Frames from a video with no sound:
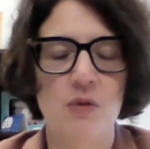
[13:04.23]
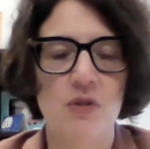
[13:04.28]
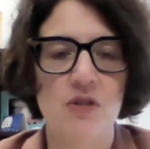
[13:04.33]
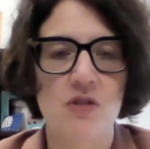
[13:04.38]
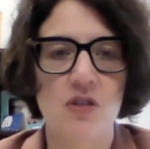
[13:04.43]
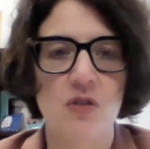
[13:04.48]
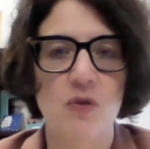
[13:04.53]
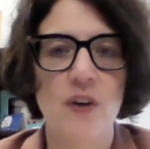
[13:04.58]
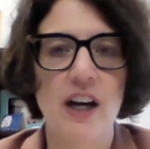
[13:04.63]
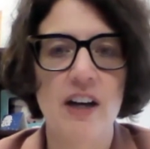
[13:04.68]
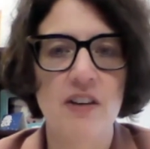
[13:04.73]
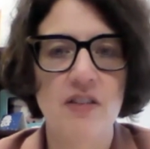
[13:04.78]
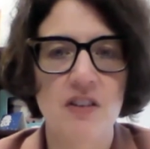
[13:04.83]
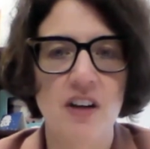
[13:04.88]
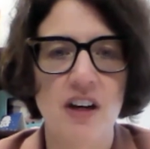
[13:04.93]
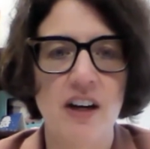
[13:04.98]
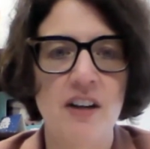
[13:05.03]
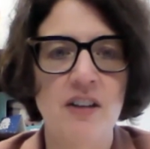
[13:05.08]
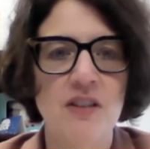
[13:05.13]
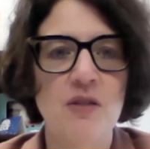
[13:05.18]
that was just
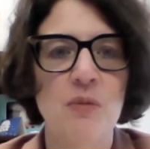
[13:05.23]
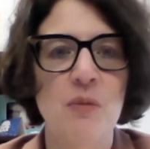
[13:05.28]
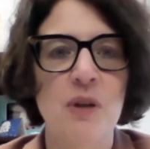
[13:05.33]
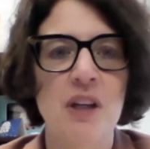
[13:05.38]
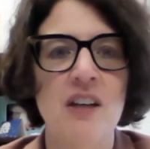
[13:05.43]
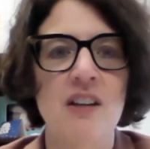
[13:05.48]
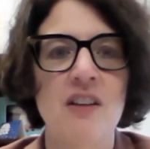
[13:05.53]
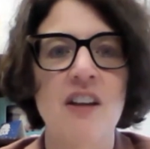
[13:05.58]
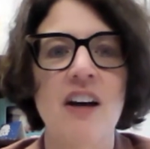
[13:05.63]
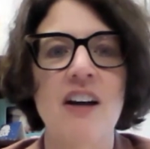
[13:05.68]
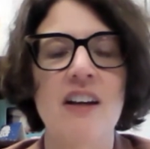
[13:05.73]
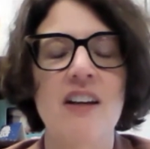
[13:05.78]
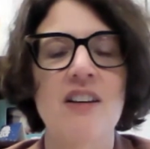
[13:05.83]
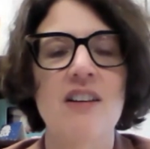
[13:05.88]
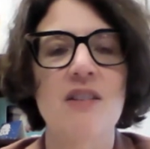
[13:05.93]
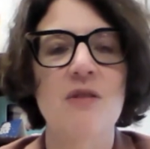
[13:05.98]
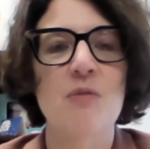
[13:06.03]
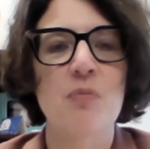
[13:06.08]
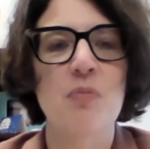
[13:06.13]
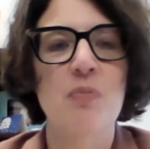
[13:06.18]
fascinating to me in that
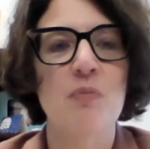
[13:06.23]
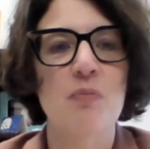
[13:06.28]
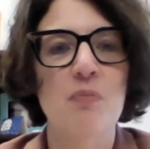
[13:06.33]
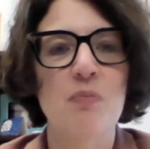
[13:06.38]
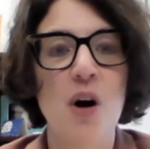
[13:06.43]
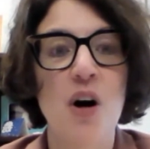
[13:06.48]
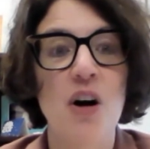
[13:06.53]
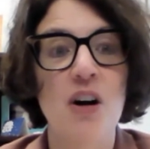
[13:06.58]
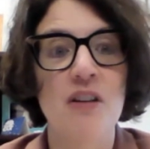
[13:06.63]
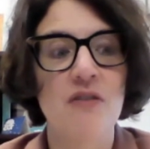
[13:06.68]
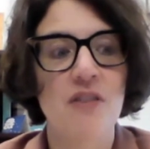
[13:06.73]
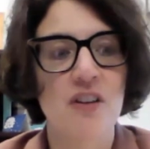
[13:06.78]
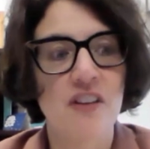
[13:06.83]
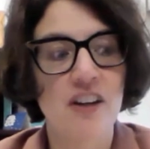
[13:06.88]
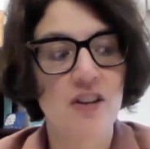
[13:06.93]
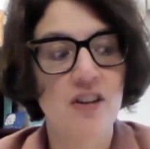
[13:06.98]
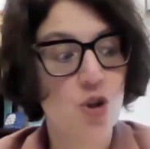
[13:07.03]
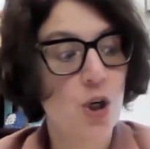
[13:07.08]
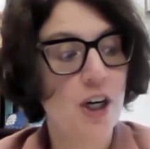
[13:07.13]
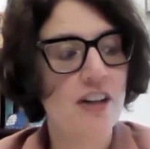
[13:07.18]
part of in
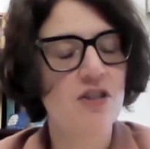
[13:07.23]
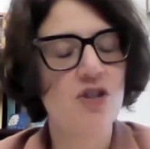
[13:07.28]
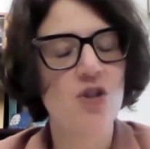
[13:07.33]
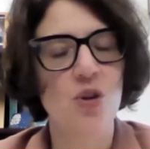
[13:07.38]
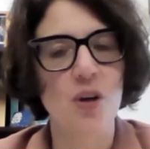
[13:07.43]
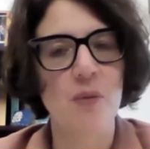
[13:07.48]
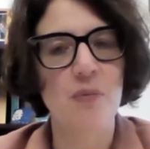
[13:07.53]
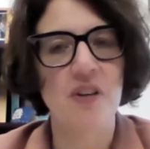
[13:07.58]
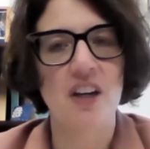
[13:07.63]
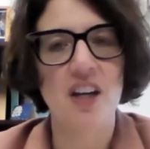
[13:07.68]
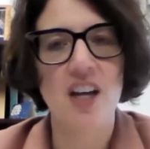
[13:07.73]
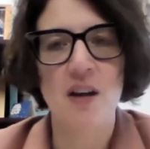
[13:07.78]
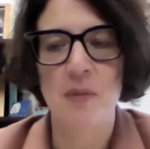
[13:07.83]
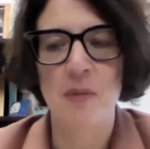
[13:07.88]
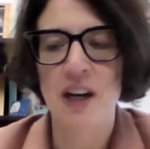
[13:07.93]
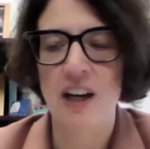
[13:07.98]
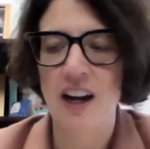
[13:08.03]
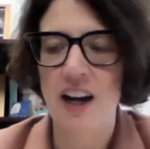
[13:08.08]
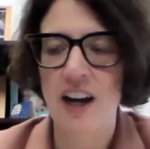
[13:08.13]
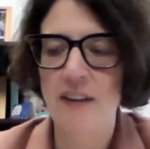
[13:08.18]
the transcript that came
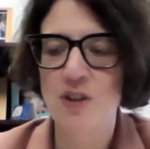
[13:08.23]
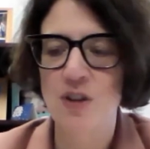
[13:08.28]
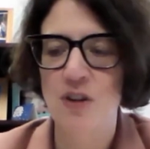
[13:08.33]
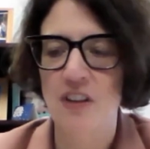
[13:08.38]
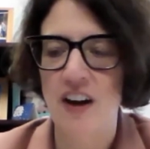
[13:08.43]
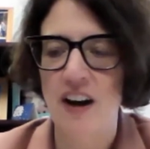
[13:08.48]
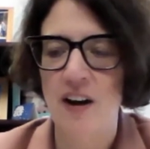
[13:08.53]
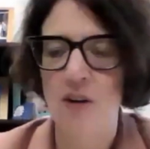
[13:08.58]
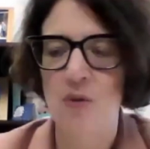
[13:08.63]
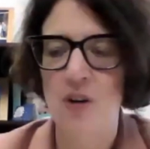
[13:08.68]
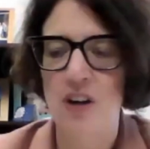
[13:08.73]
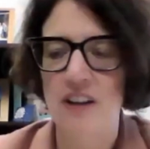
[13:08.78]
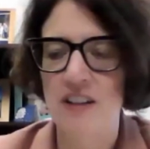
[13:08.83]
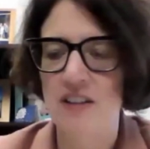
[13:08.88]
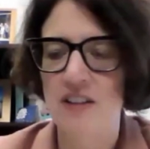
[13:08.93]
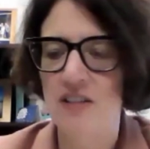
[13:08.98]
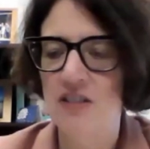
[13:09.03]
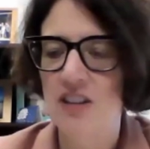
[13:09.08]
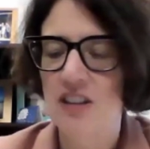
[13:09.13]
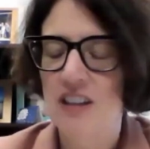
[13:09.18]
out after that
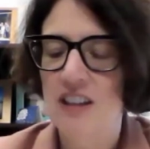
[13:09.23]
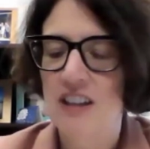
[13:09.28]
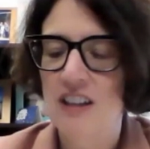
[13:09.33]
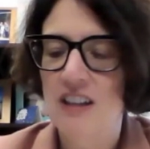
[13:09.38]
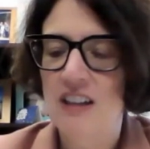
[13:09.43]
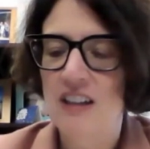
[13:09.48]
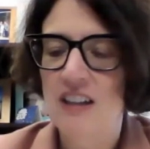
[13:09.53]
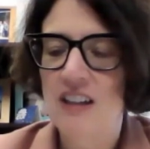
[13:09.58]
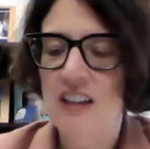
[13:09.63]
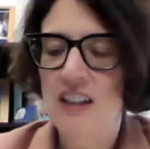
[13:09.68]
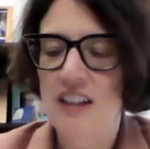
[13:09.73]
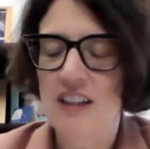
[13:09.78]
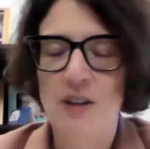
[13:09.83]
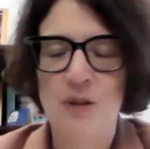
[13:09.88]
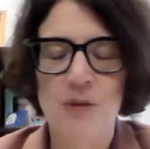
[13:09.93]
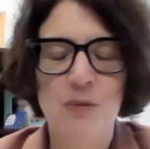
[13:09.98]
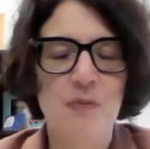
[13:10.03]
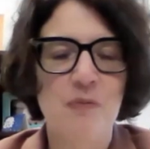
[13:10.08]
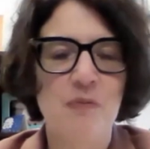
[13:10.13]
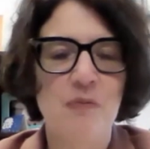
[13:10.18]
was,
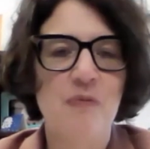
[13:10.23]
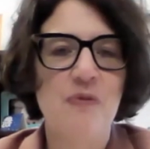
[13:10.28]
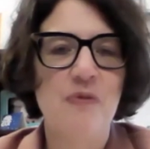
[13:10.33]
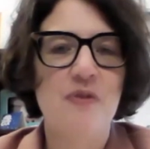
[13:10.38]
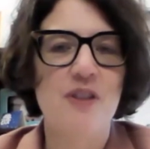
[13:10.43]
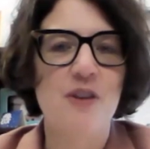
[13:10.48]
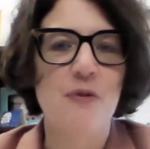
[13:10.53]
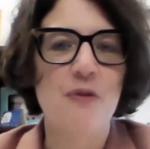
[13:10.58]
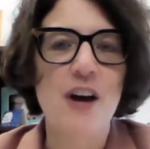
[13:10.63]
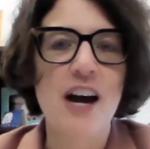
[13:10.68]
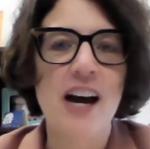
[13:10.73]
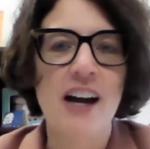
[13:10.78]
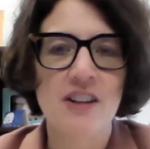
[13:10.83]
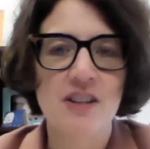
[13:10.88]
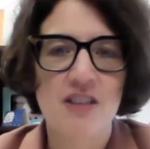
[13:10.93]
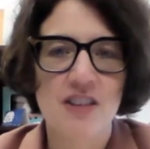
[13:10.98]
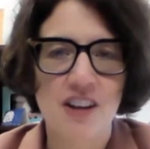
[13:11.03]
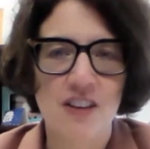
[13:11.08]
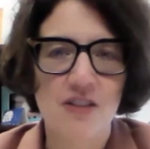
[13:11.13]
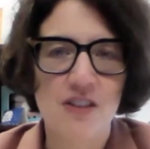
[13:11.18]
the
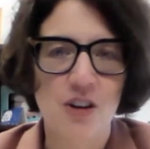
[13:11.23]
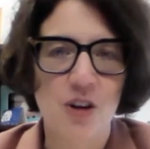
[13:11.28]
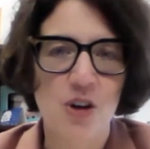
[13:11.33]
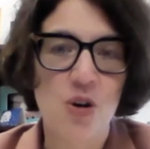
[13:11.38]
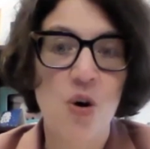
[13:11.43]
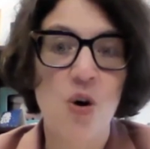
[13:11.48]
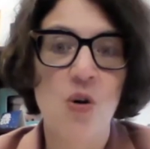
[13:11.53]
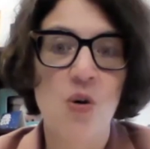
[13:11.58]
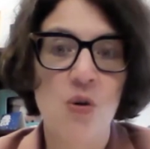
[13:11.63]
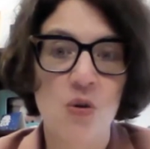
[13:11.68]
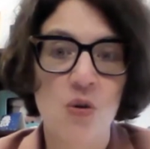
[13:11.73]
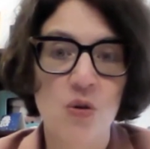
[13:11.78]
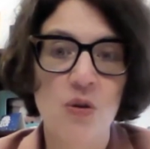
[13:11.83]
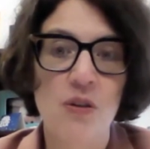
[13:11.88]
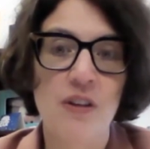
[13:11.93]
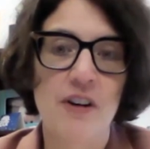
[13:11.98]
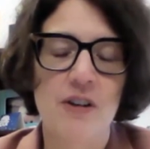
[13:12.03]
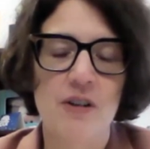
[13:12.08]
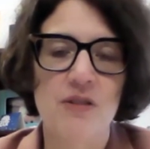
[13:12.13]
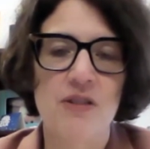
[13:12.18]
fact that the goal,
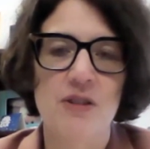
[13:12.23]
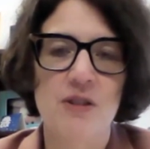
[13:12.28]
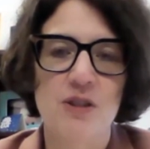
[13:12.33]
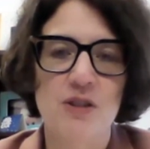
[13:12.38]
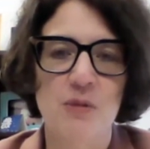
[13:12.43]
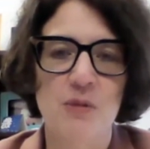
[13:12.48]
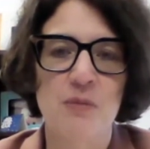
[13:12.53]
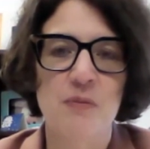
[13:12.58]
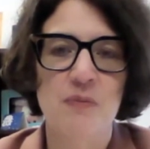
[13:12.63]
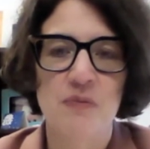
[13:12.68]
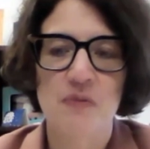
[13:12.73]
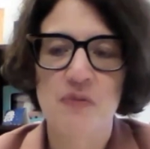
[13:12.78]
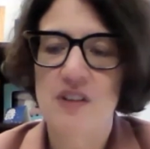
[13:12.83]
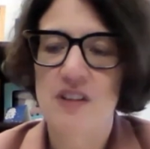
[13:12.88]
there's some,